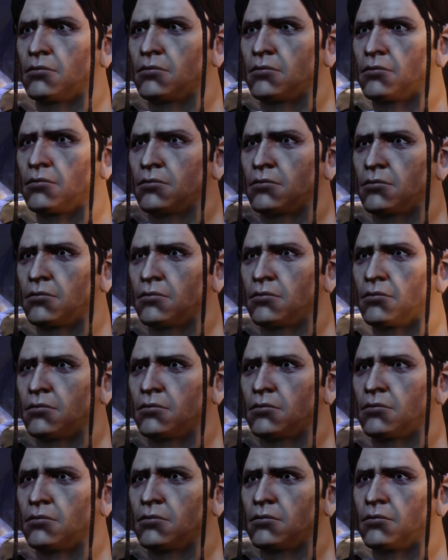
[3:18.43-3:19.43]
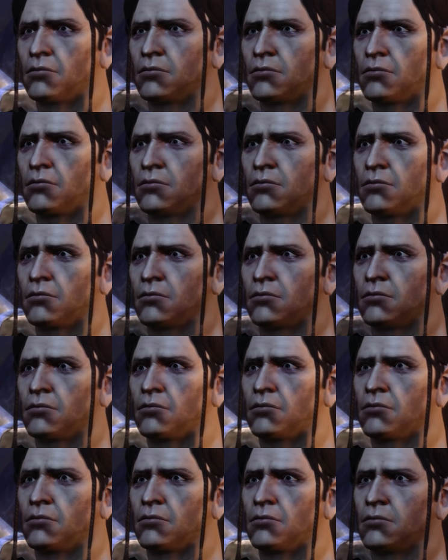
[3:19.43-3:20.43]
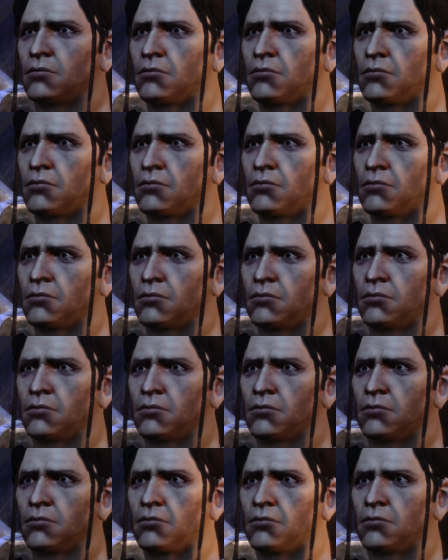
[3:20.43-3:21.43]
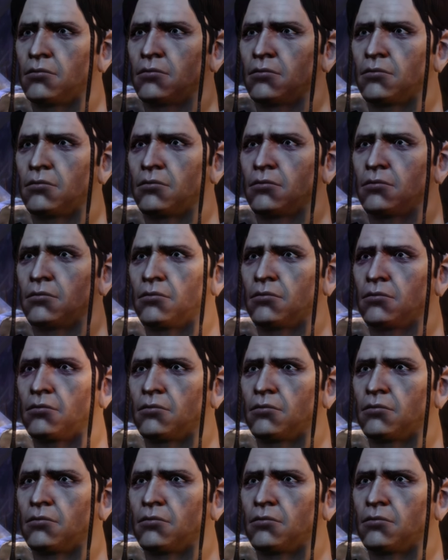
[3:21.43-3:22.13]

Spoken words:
(silence)